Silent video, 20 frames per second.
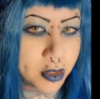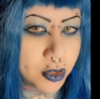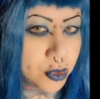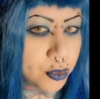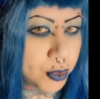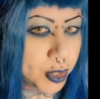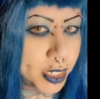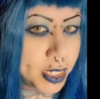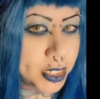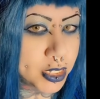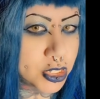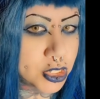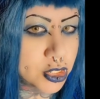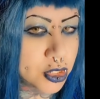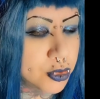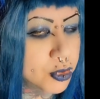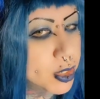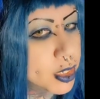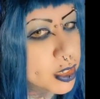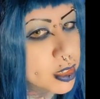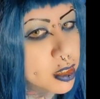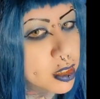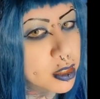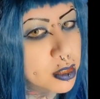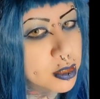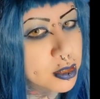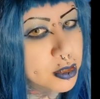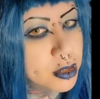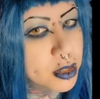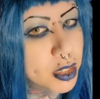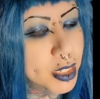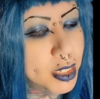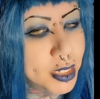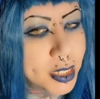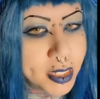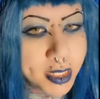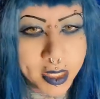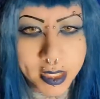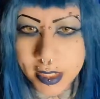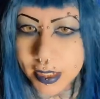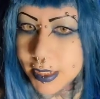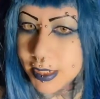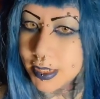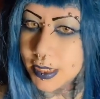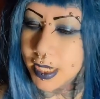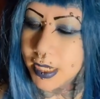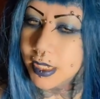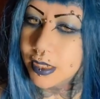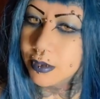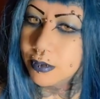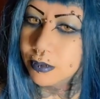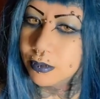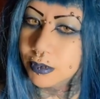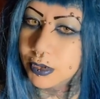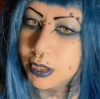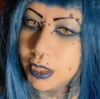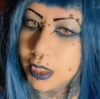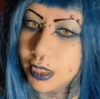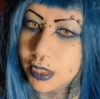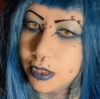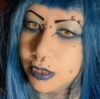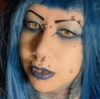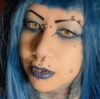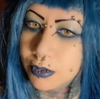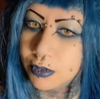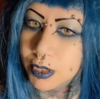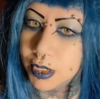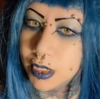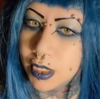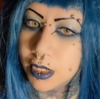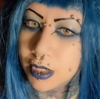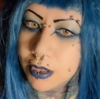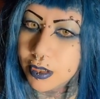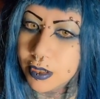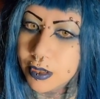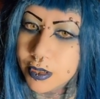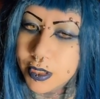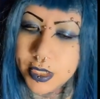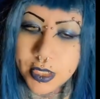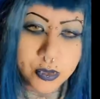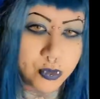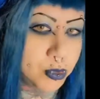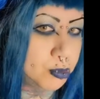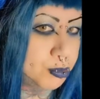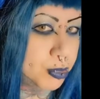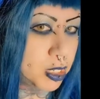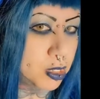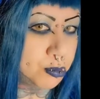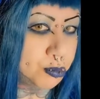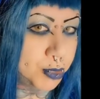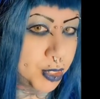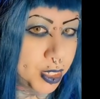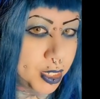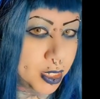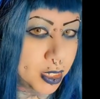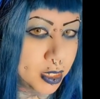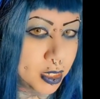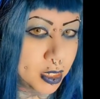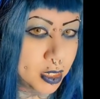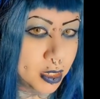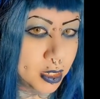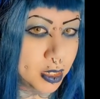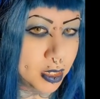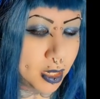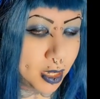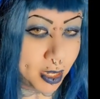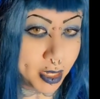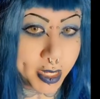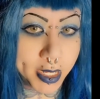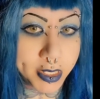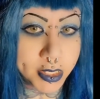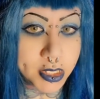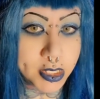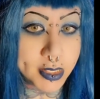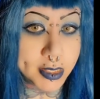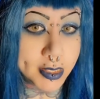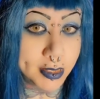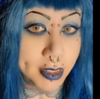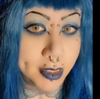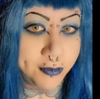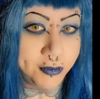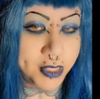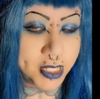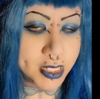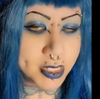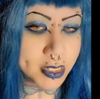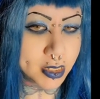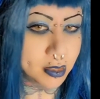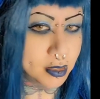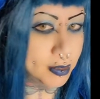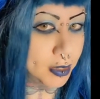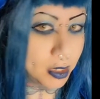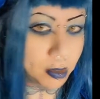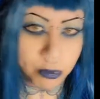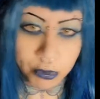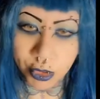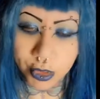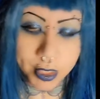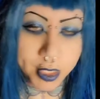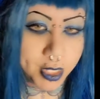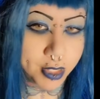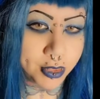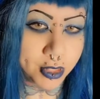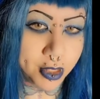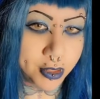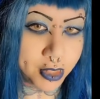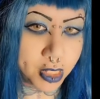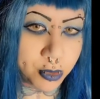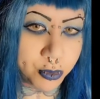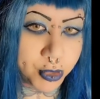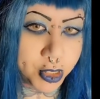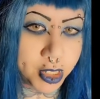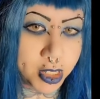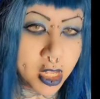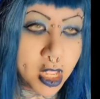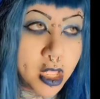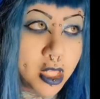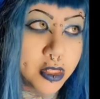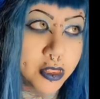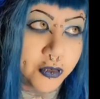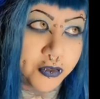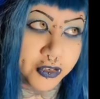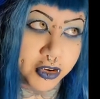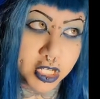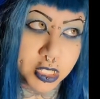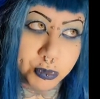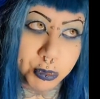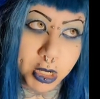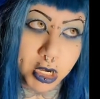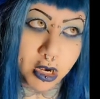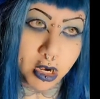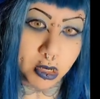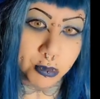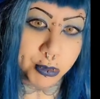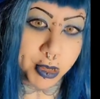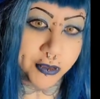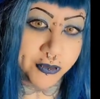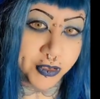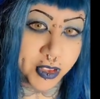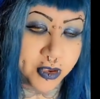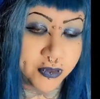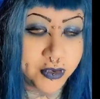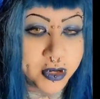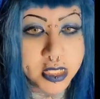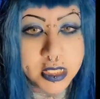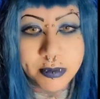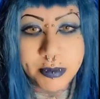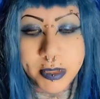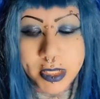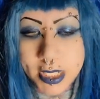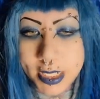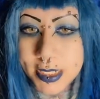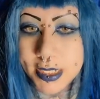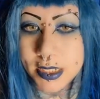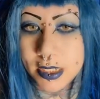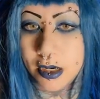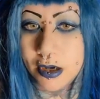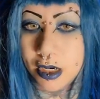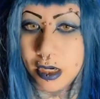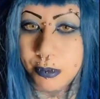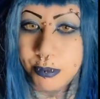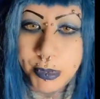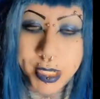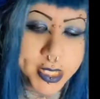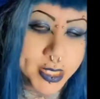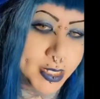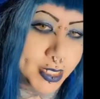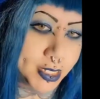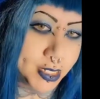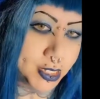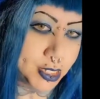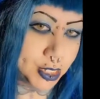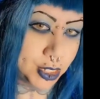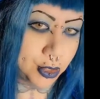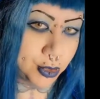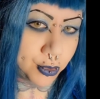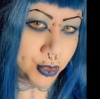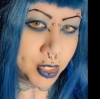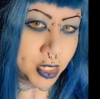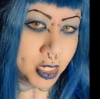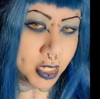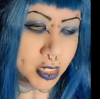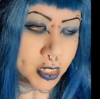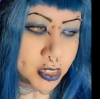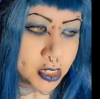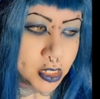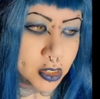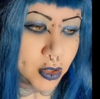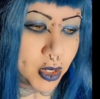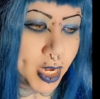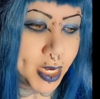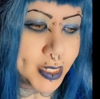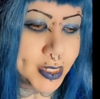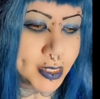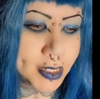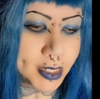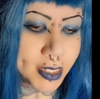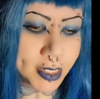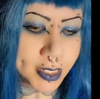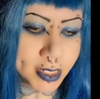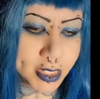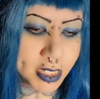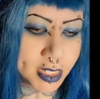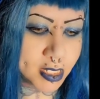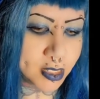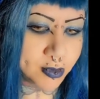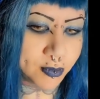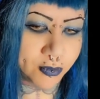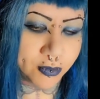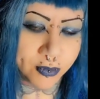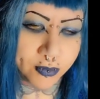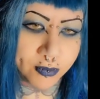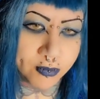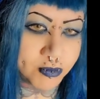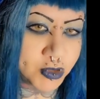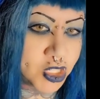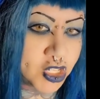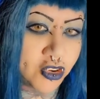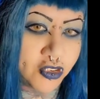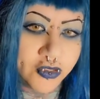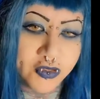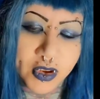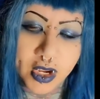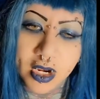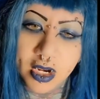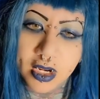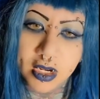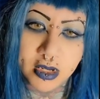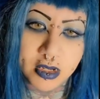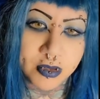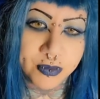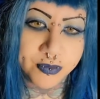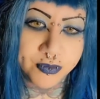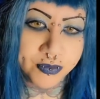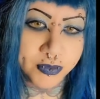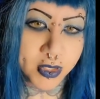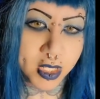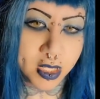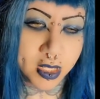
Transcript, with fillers: a grayish green color, I guess. I don't really know what color these would be, but I actually love these a lot more than I thought they would. The first pair are my favorites, but these are amazing too. So I'd say so far